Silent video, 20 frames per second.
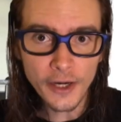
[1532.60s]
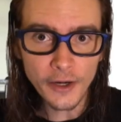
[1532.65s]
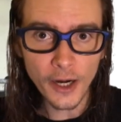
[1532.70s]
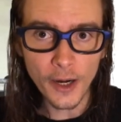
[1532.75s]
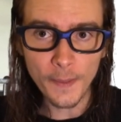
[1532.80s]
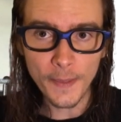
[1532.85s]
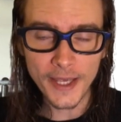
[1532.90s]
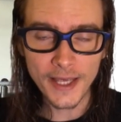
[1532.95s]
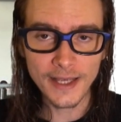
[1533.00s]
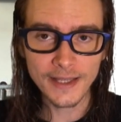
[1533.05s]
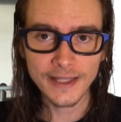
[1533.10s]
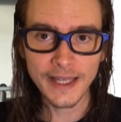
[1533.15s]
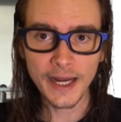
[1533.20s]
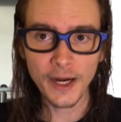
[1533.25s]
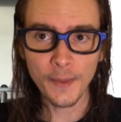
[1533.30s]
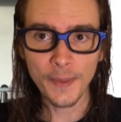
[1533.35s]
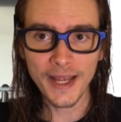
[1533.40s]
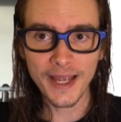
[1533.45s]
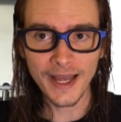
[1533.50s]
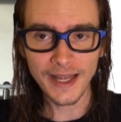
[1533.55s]
Europe because they
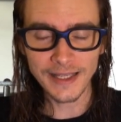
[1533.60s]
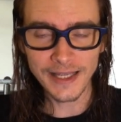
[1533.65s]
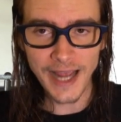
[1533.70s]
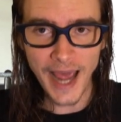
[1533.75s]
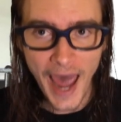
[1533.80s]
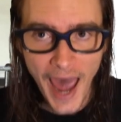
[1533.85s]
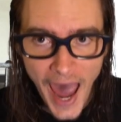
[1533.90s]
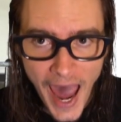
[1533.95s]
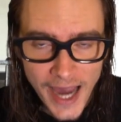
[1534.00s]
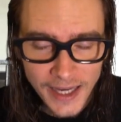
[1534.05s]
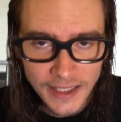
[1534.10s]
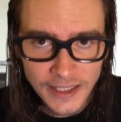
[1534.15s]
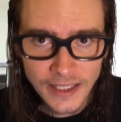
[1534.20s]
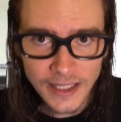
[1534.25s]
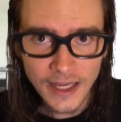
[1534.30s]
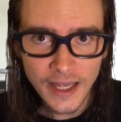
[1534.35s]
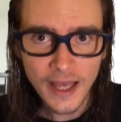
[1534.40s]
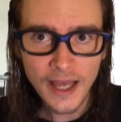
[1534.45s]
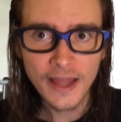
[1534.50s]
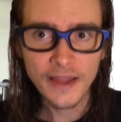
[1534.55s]
are being
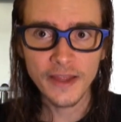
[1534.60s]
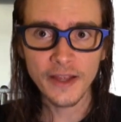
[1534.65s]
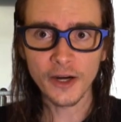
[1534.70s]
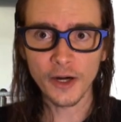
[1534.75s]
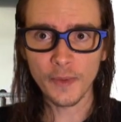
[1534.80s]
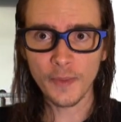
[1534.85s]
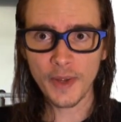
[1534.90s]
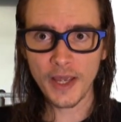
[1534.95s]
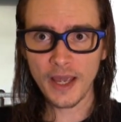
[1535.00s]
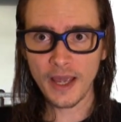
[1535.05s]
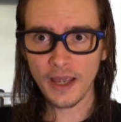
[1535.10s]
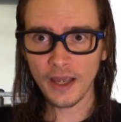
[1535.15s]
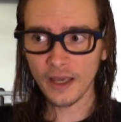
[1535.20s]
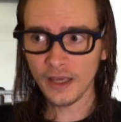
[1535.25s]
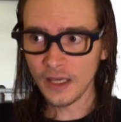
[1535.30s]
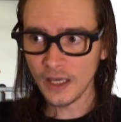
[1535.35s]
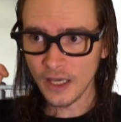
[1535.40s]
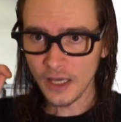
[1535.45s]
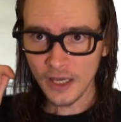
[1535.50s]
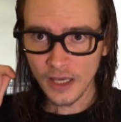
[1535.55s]
attacked. They are
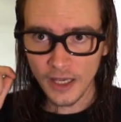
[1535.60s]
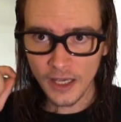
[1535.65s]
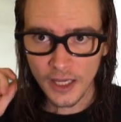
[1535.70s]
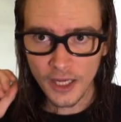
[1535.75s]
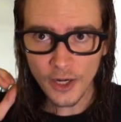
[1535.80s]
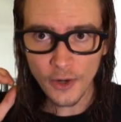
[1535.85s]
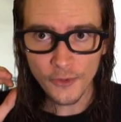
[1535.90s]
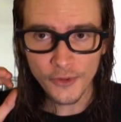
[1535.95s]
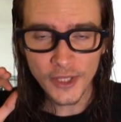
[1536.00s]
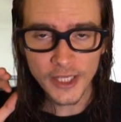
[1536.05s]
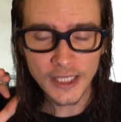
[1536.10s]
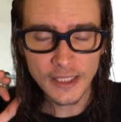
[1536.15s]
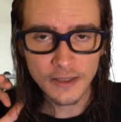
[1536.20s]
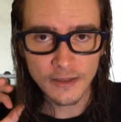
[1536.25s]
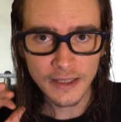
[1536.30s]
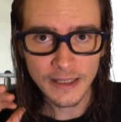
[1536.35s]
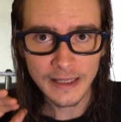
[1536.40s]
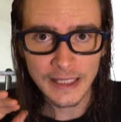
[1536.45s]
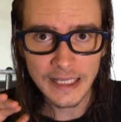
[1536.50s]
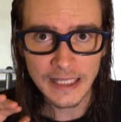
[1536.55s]
being, you know,
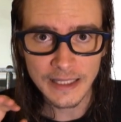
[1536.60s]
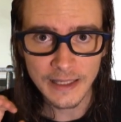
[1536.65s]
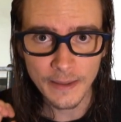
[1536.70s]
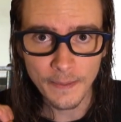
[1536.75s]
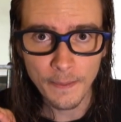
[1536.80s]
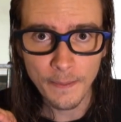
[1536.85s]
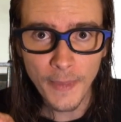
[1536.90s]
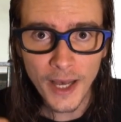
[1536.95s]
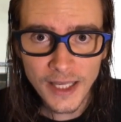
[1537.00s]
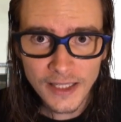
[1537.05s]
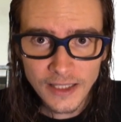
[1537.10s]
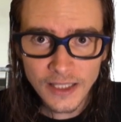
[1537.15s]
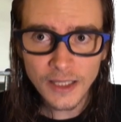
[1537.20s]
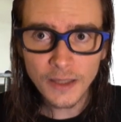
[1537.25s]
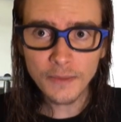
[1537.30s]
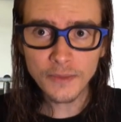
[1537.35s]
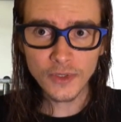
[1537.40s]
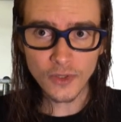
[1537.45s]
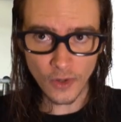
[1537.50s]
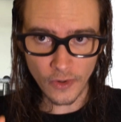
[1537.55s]
these
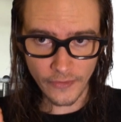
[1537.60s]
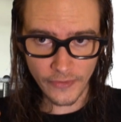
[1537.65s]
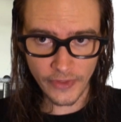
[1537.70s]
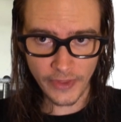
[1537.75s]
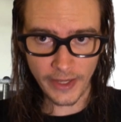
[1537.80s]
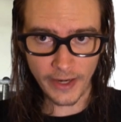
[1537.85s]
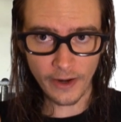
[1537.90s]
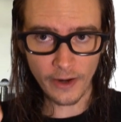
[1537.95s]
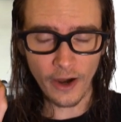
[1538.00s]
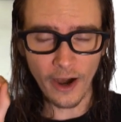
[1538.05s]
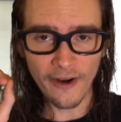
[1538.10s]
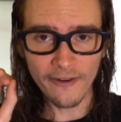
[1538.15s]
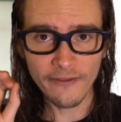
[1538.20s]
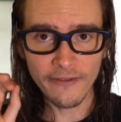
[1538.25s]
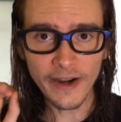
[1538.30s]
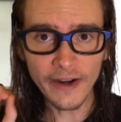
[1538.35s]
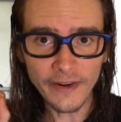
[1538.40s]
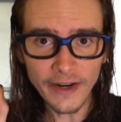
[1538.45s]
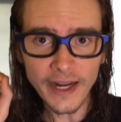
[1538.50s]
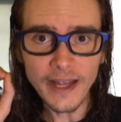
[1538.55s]
Muslims over there are
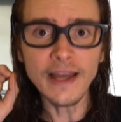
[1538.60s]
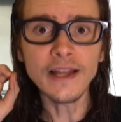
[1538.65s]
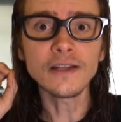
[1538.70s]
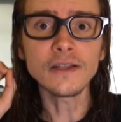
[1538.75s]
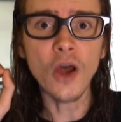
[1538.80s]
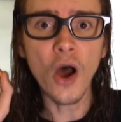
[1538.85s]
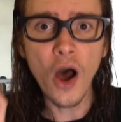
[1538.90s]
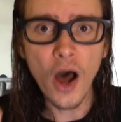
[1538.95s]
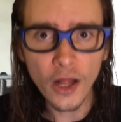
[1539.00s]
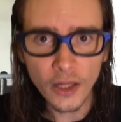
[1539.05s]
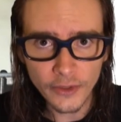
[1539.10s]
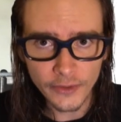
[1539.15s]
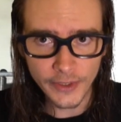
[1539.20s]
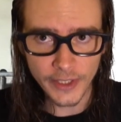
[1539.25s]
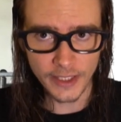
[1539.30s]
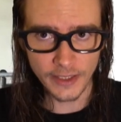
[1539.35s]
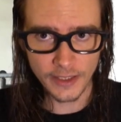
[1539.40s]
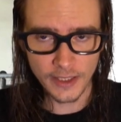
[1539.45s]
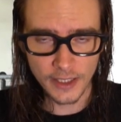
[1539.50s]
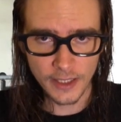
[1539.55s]
very
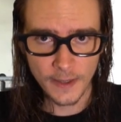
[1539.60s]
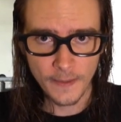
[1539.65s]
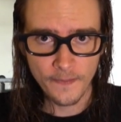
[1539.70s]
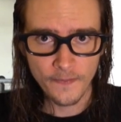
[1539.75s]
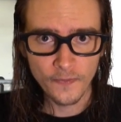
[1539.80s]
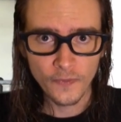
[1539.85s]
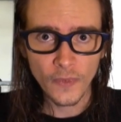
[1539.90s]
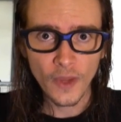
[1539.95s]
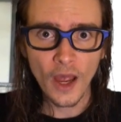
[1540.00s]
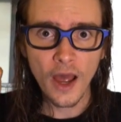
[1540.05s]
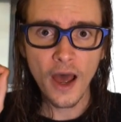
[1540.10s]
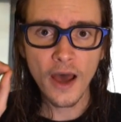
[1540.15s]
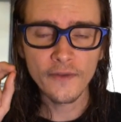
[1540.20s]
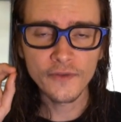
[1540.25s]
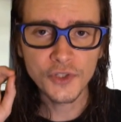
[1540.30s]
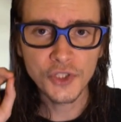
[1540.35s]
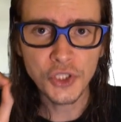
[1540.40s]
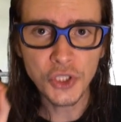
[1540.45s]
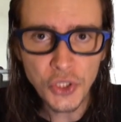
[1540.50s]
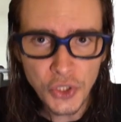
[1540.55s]
intolerant
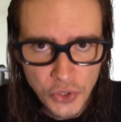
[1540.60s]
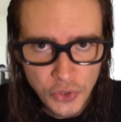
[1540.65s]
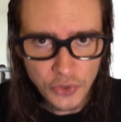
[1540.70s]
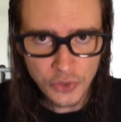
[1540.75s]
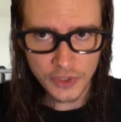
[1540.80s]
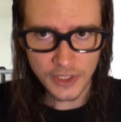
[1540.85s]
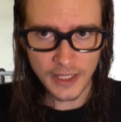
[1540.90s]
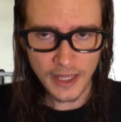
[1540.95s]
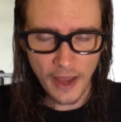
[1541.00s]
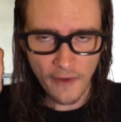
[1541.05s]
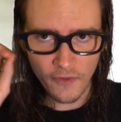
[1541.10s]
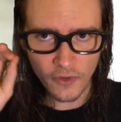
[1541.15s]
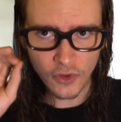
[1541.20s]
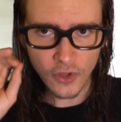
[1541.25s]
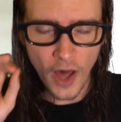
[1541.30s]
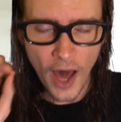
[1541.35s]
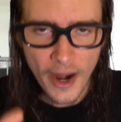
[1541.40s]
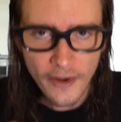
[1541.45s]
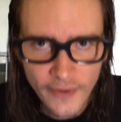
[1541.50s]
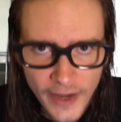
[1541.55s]
of Jews, and they have a
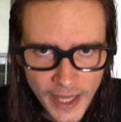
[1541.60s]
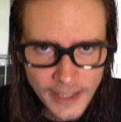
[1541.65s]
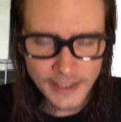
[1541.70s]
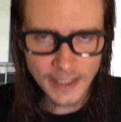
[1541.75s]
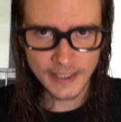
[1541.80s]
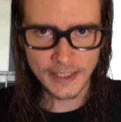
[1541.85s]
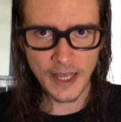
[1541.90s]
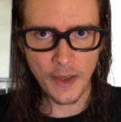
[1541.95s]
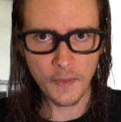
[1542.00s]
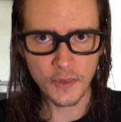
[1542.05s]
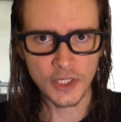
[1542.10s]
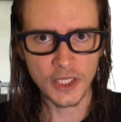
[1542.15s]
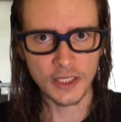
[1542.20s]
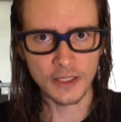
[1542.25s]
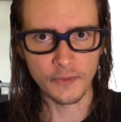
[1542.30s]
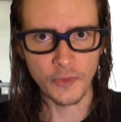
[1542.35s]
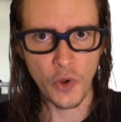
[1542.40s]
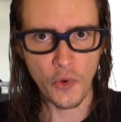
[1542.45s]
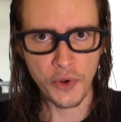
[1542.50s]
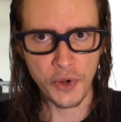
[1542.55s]
lot of
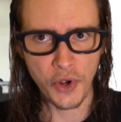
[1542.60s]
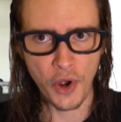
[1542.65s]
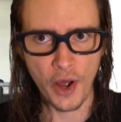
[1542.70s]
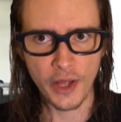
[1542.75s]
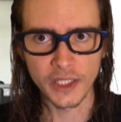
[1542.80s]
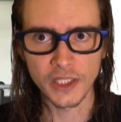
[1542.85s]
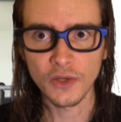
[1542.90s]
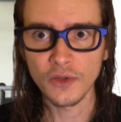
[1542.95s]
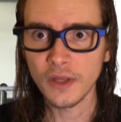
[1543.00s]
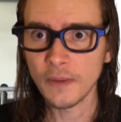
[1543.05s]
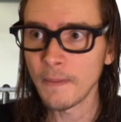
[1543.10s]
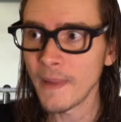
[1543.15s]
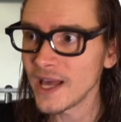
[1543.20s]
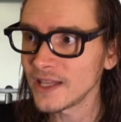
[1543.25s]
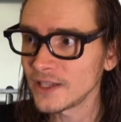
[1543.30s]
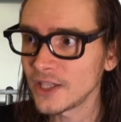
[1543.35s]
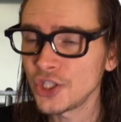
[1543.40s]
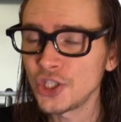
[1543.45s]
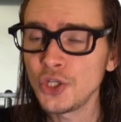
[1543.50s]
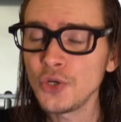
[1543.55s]
anti-Semitism going on. So
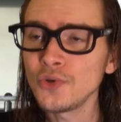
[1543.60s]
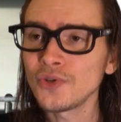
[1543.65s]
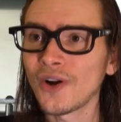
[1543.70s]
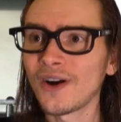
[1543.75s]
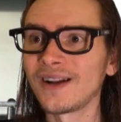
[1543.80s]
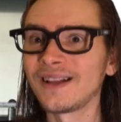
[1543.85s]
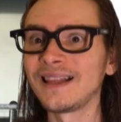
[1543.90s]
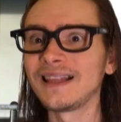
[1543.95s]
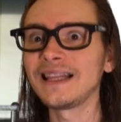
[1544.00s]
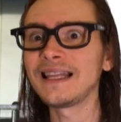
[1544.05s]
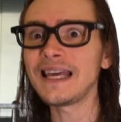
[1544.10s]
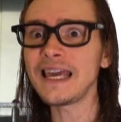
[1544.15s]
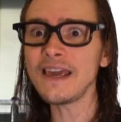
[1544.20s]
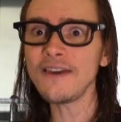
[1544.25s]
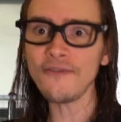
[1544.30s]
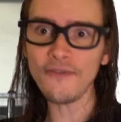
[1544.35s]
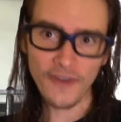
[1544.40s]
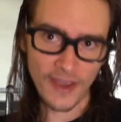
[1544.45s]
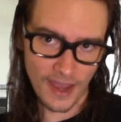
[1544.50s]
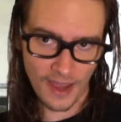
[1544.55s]
the Jews are
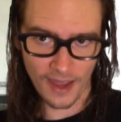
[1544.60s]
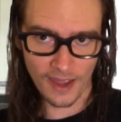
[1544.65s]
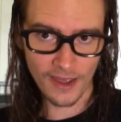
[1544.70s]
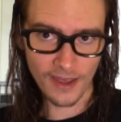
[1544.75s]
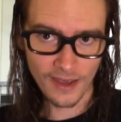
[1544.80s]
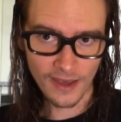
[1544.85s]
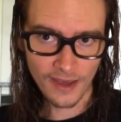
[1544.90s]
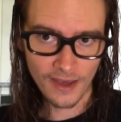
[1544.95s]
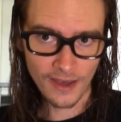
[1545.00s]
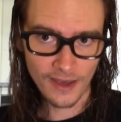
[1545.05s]
leaving